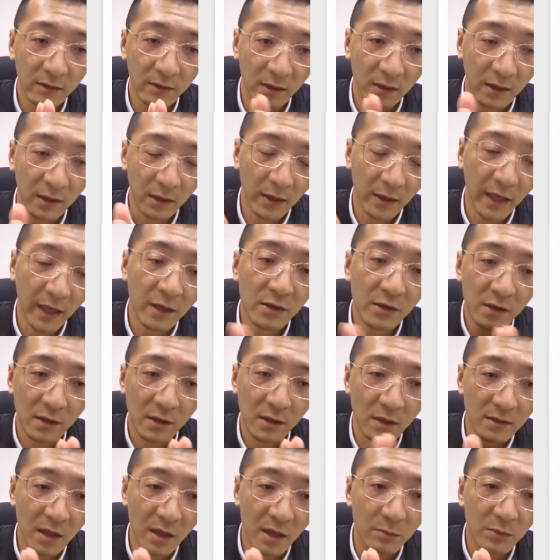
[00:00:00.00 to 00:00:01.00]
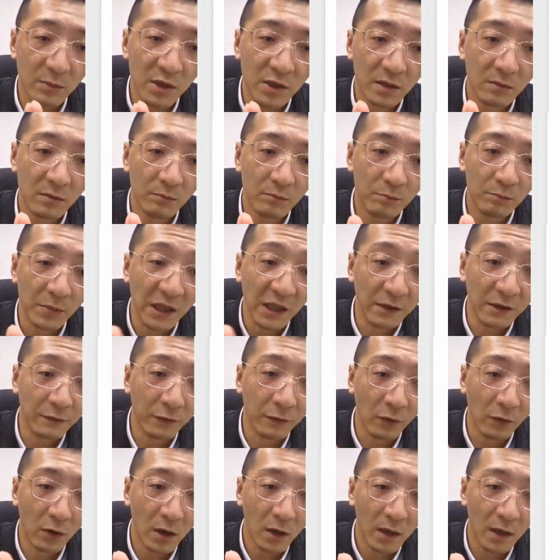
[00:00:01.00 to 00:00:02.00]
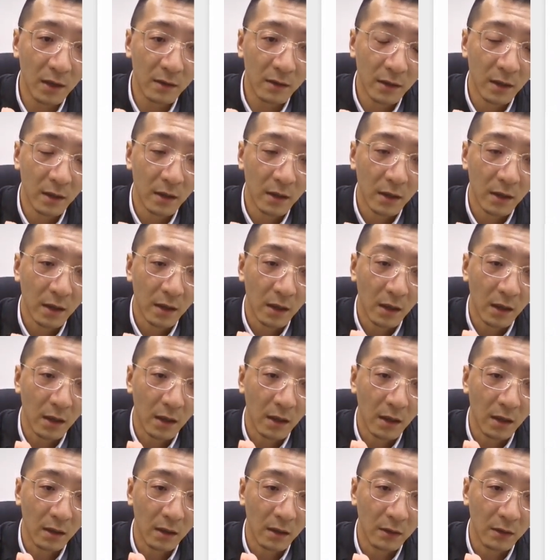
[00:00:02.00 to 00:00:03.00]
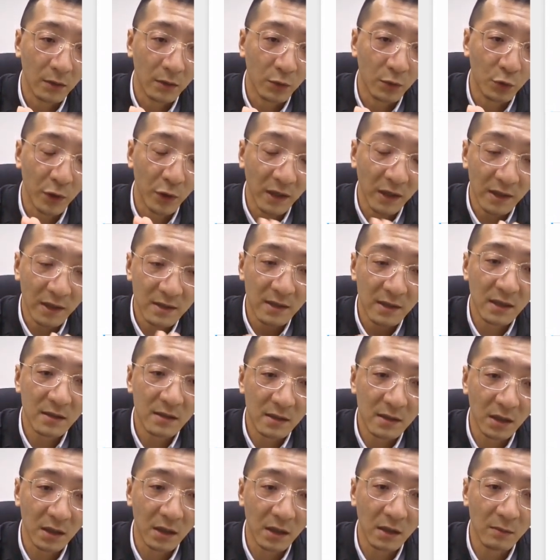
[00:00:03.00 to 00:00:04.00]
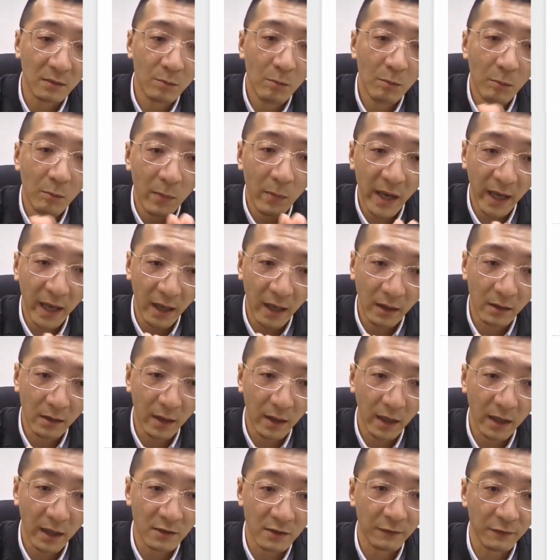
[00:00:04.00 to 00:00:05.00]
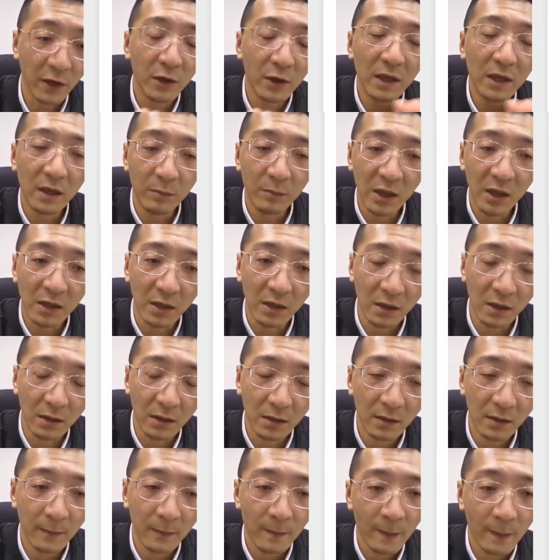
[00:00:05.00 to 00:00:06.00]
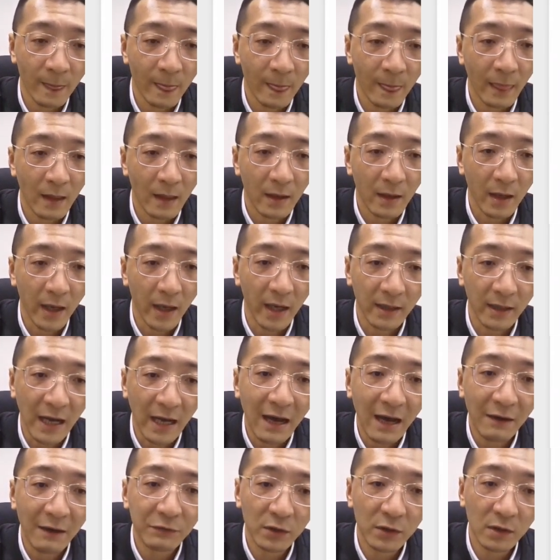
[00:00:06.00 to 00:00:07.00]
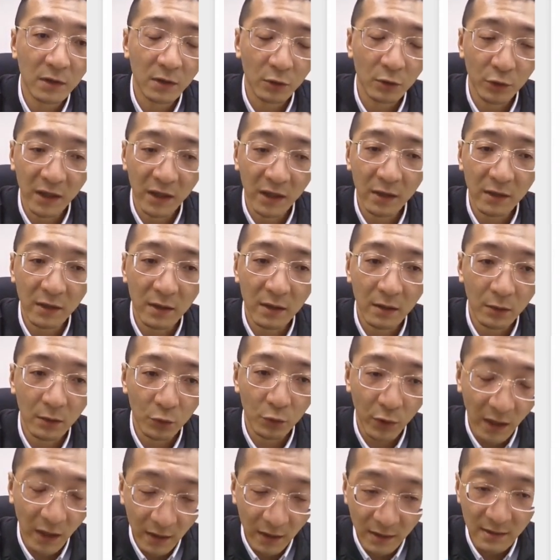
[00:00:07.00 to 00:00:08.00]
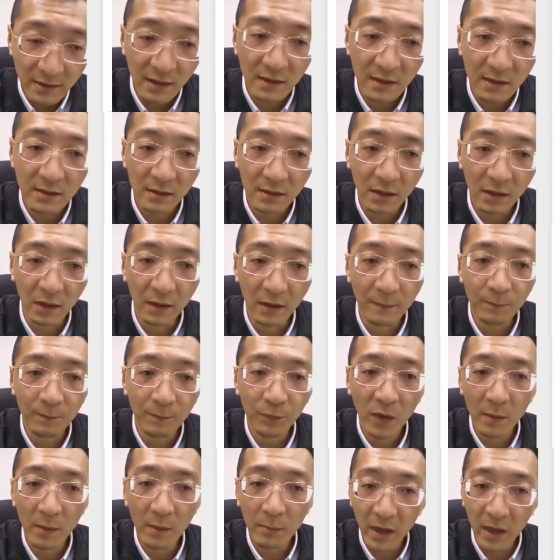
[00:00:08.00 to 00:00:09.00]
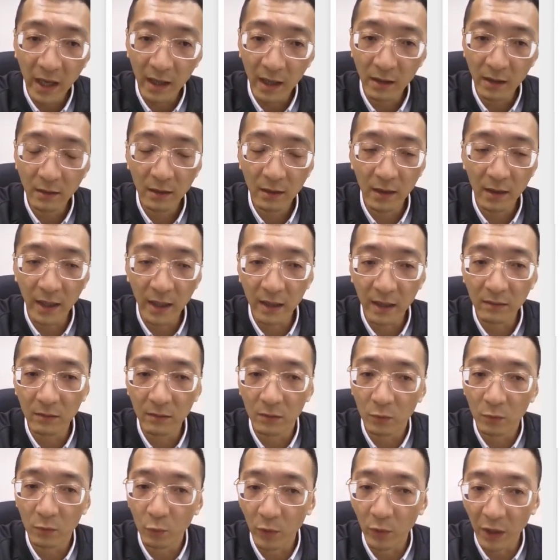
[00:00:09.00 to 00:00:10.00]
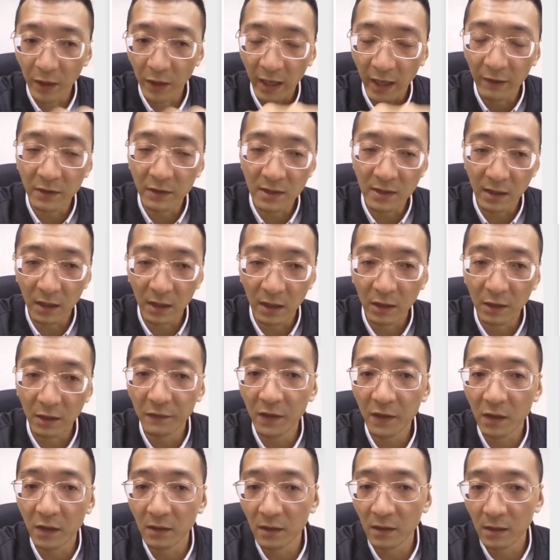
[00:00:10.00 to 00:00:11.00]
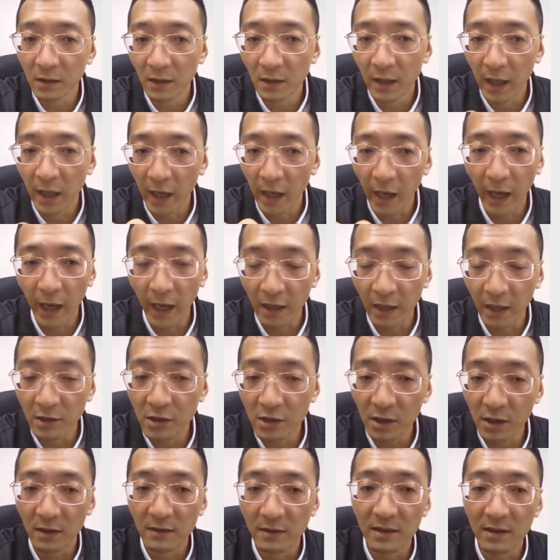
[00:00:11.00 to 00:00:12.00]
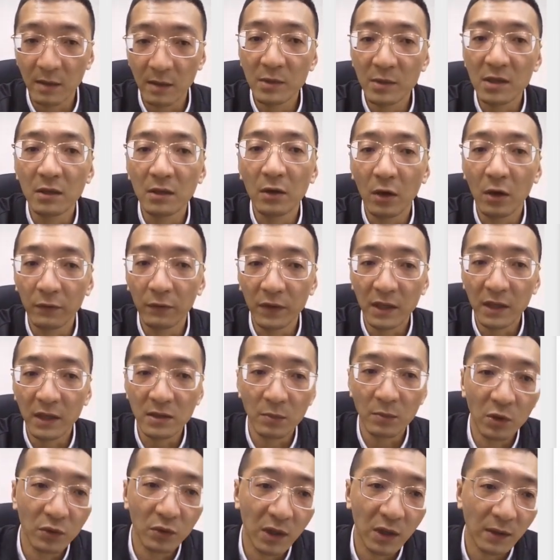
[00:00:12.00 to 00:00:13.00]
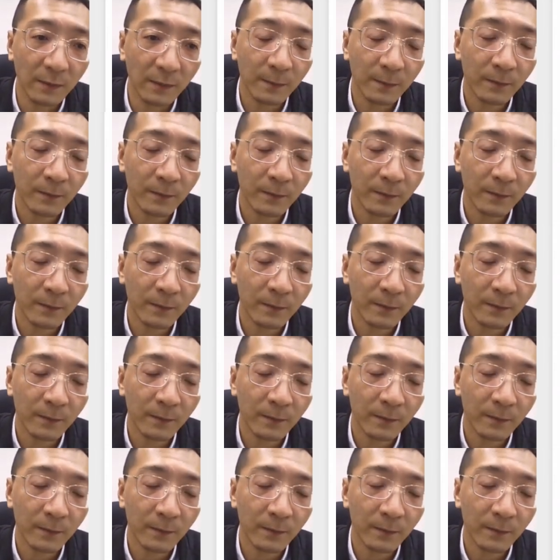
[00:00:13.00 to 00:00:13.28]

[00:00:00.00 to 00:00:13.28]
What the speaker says: the energy consumption before 2016 May is very limited. And after the 2016 May, then we have significant energy consumption of this building.